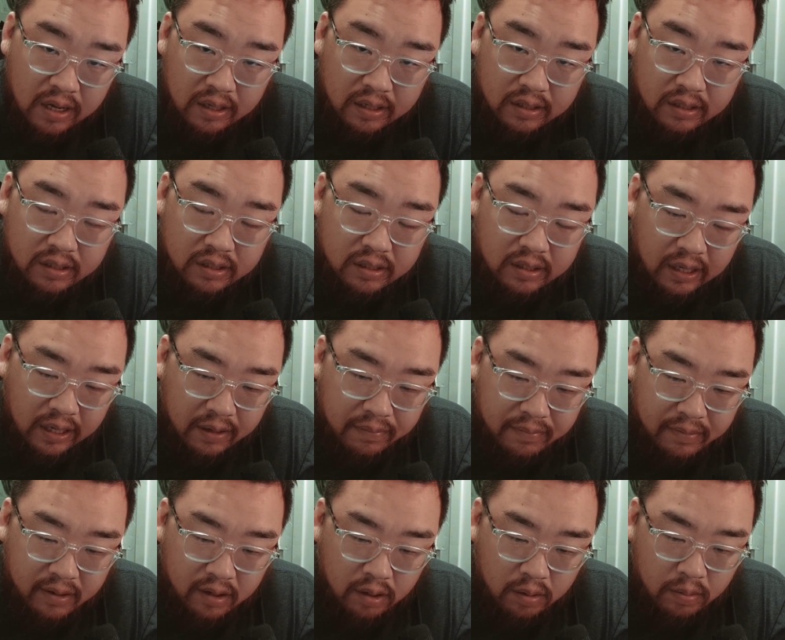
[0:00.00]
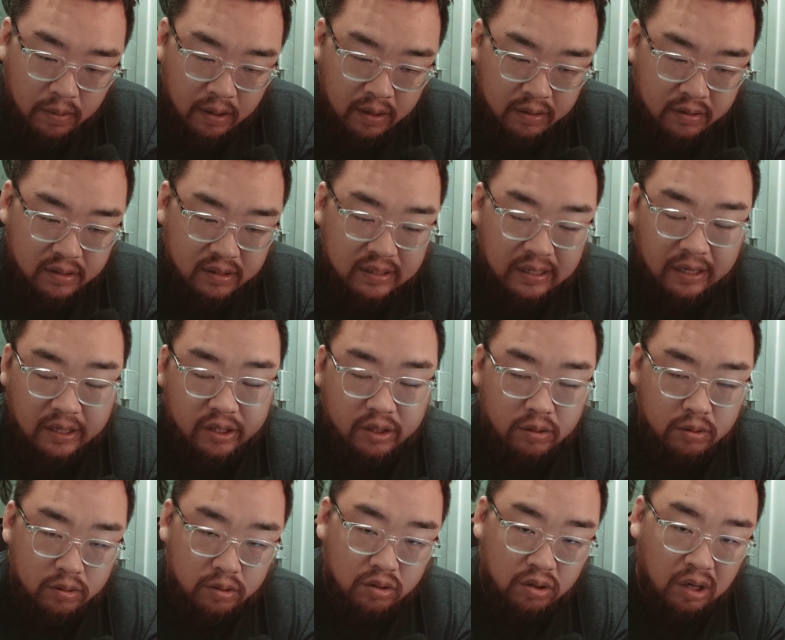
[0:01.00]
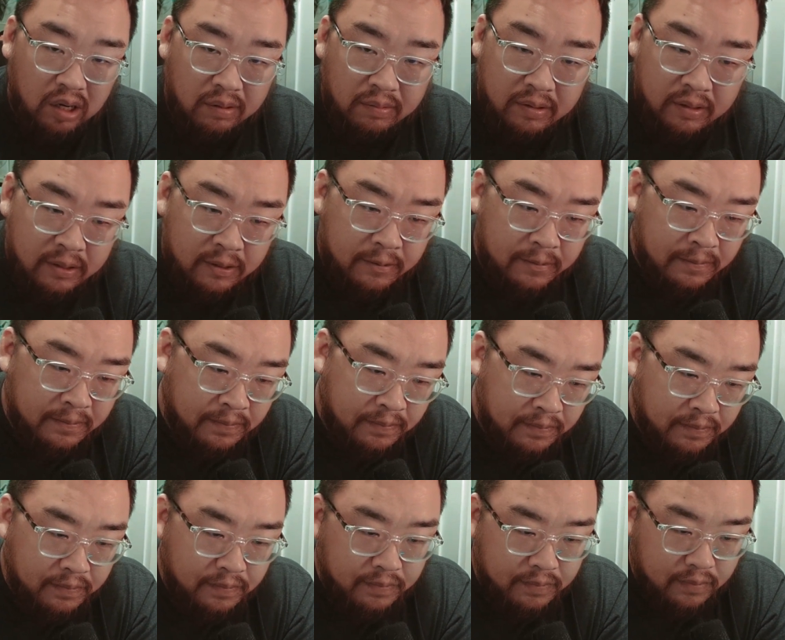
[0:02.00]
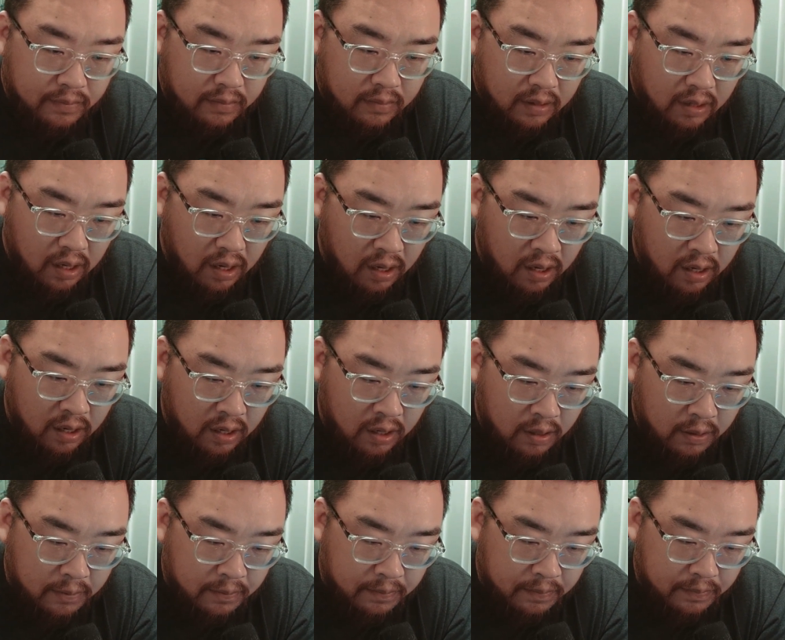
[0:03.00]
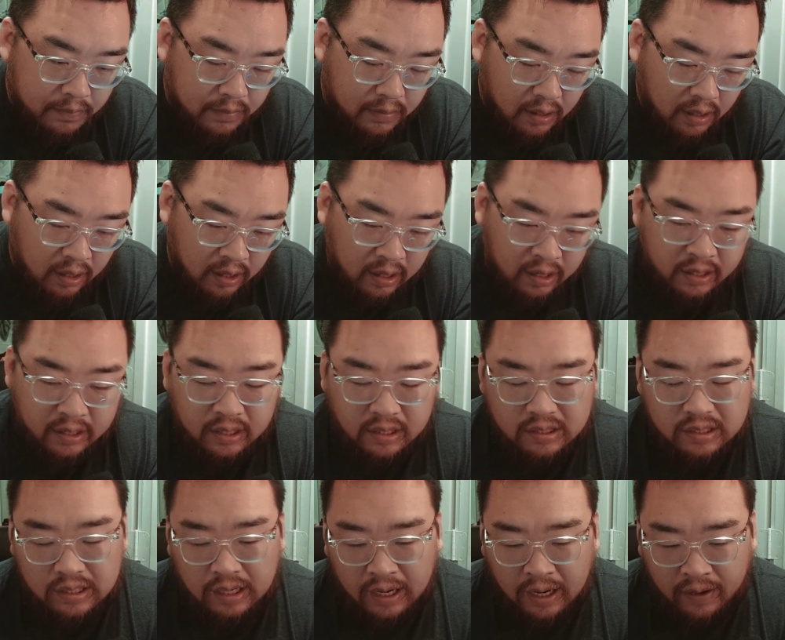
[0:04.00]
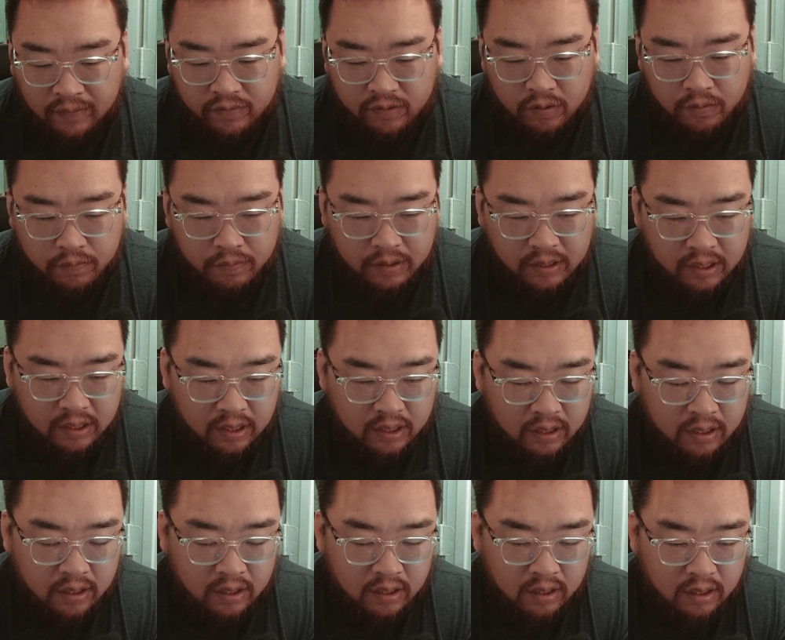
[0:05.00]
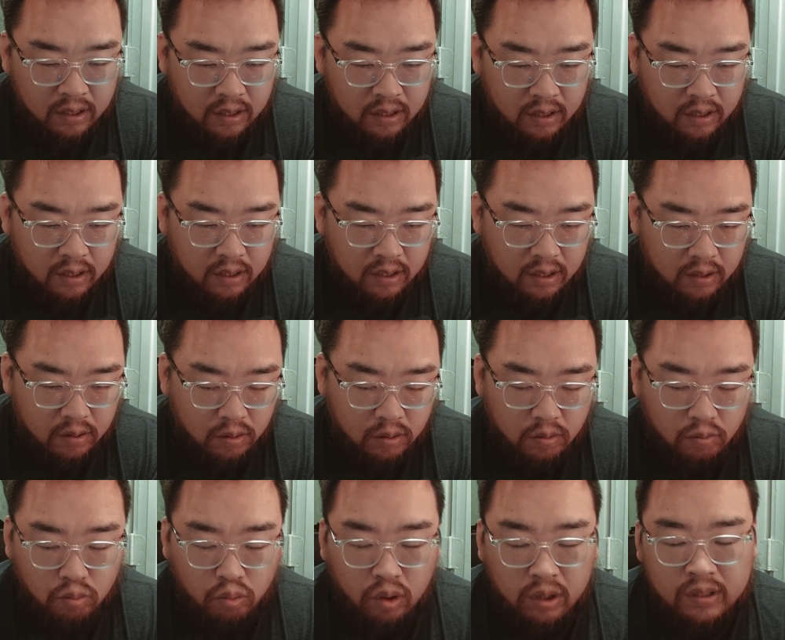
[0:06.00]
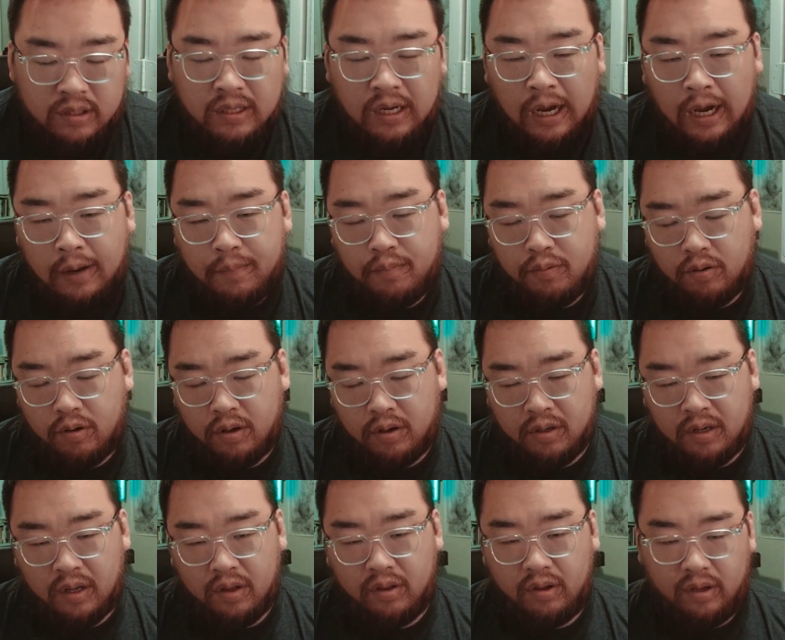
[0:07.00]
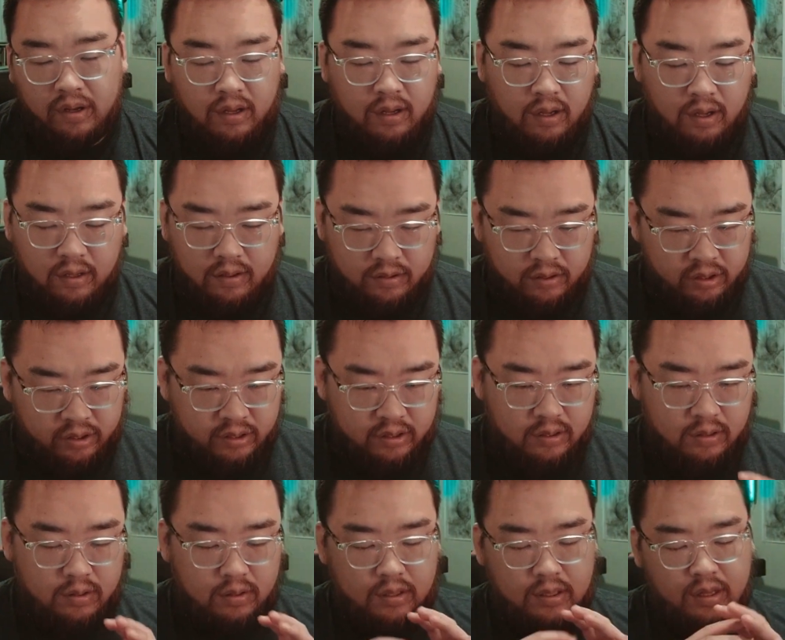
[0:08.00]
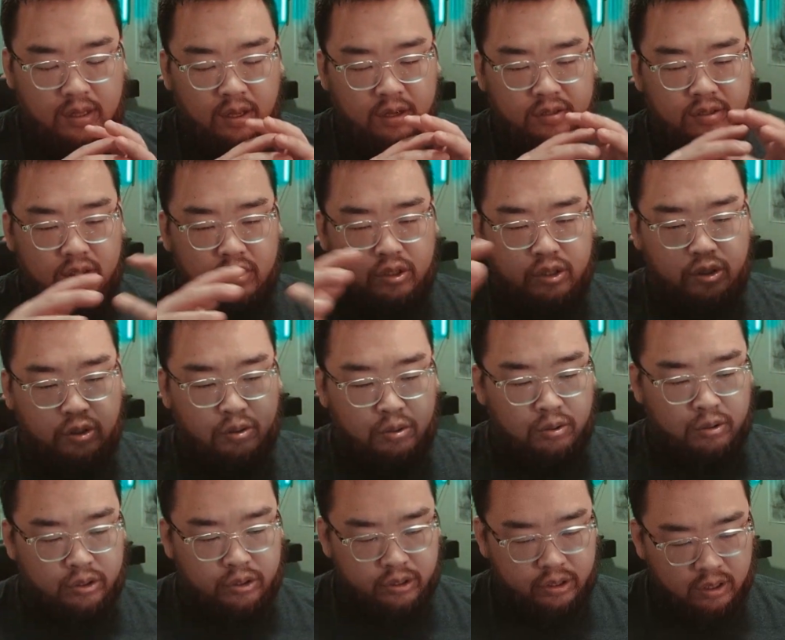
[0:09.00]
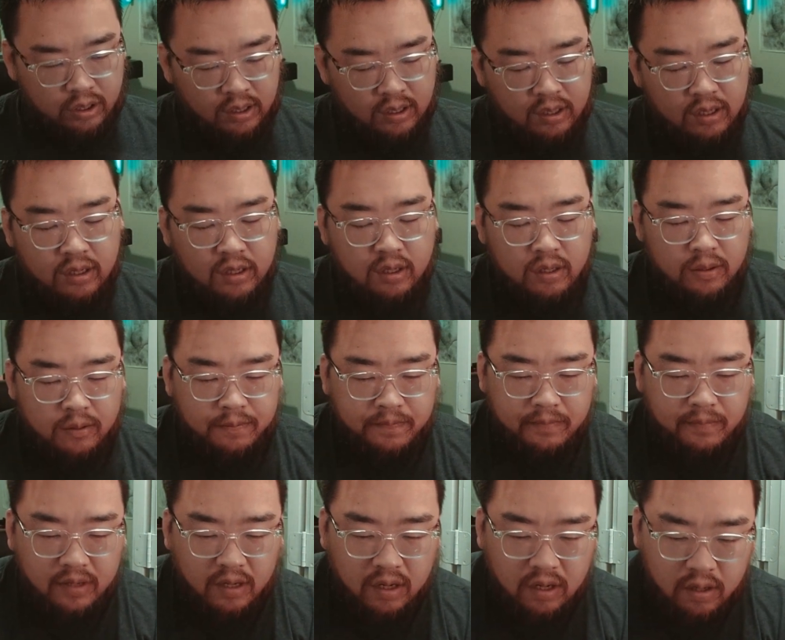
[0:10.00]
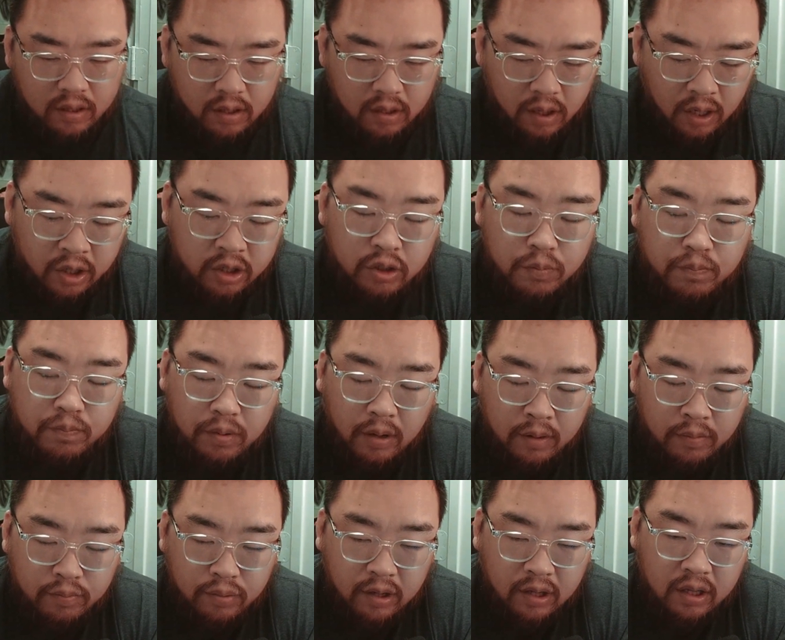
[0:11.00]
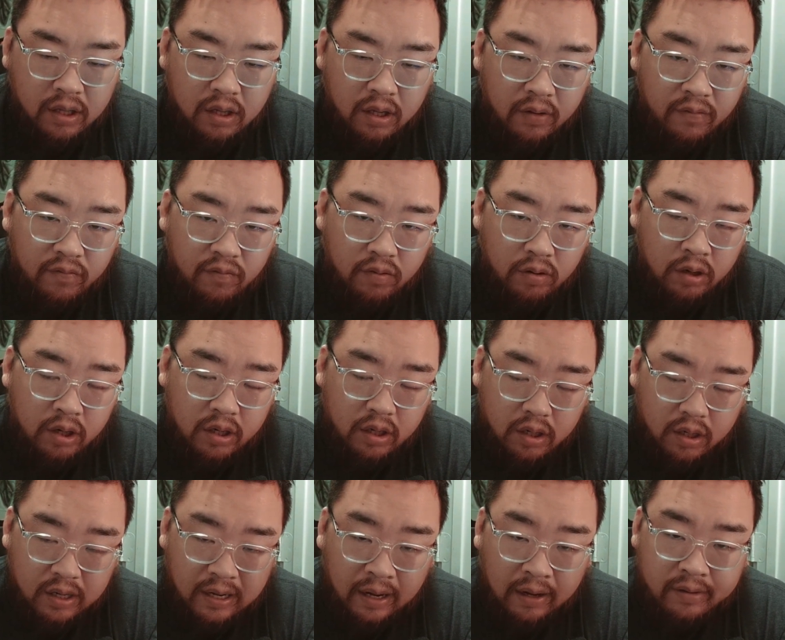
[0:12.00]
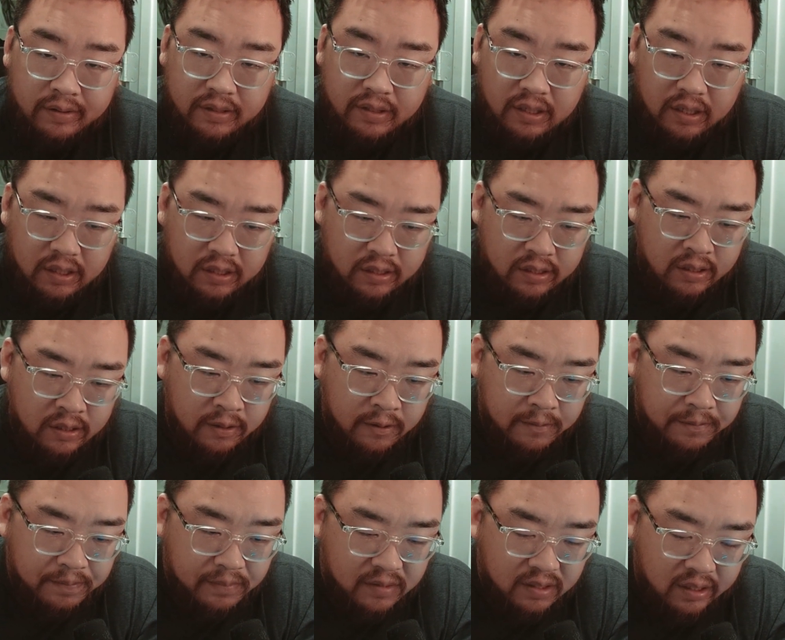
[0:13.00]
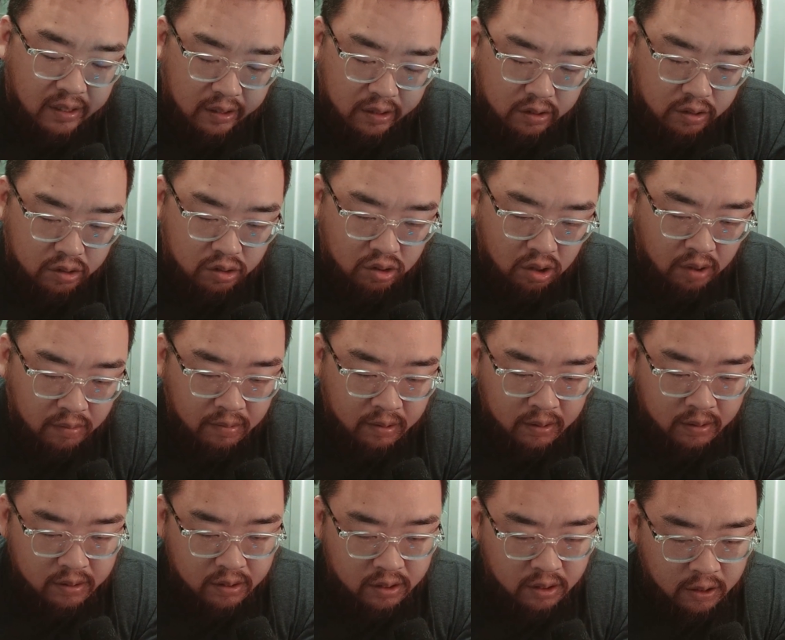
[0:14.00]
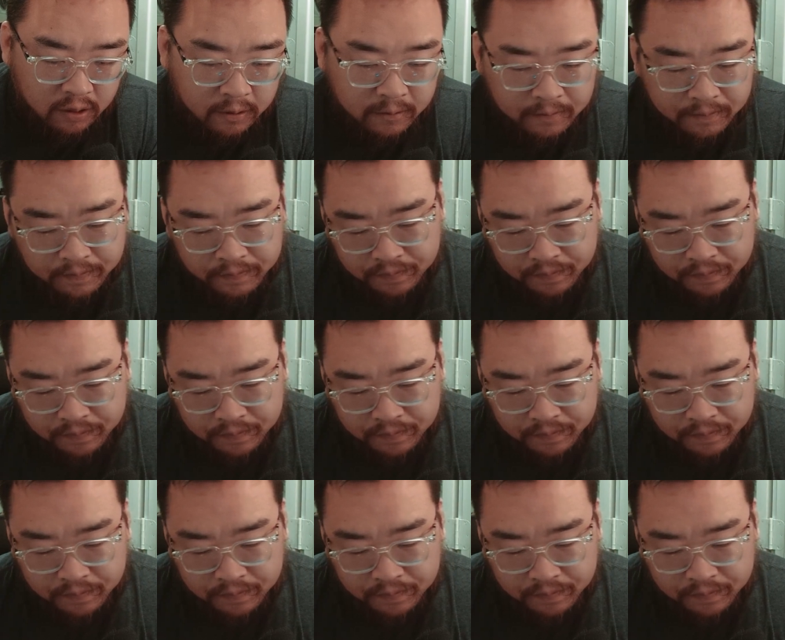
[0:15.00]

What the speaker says: stigma around sexual trauma. And it doesn't have to be one type or another. Just there's a huge under umbrella of what counts as sexual trauma. So